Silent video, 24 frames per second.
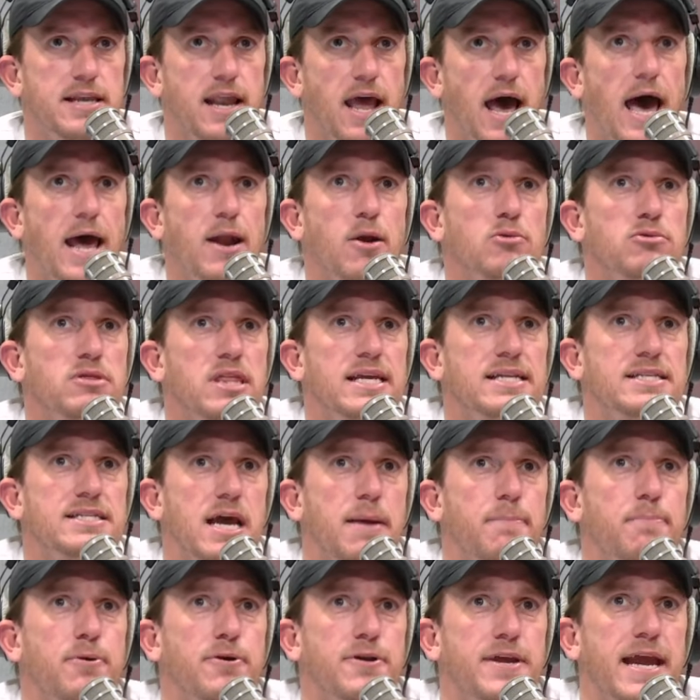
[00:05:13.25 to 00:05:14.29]
I don't think
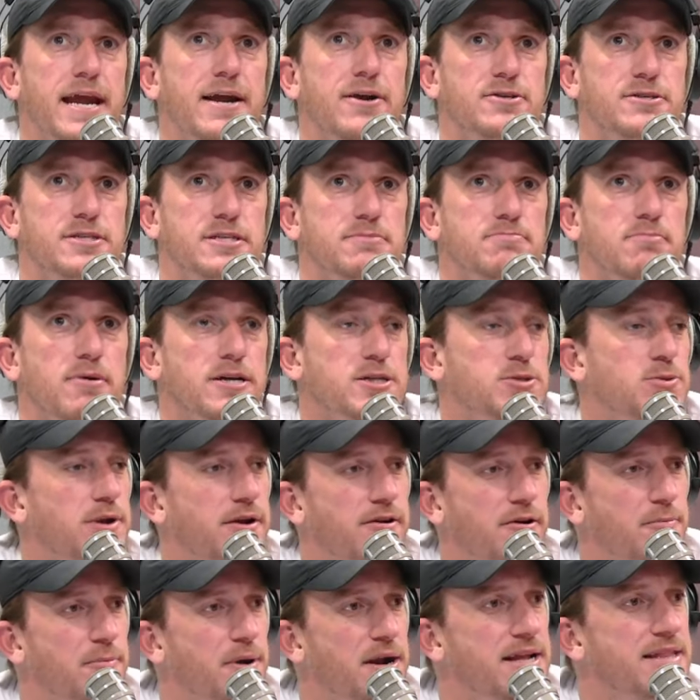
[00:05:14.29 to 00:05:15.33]
Tepper cares as much what
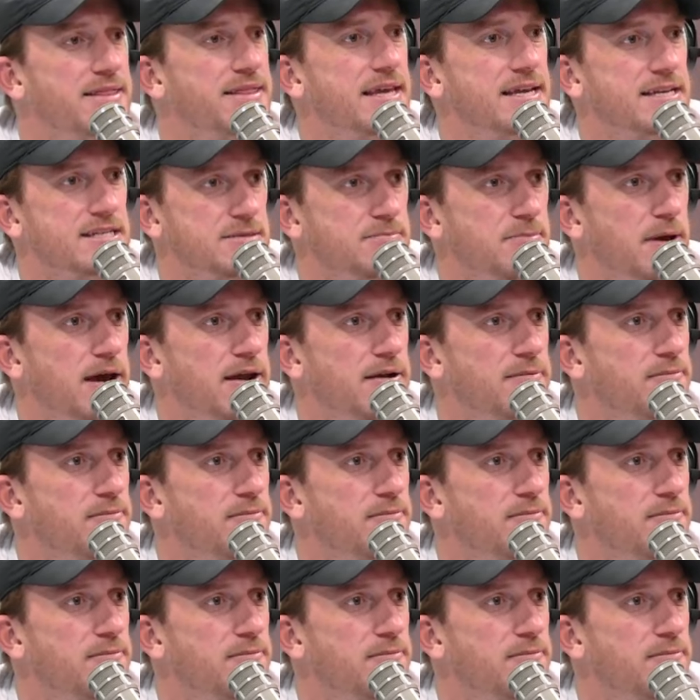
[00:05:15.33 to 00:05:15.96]
everybody thinks about him,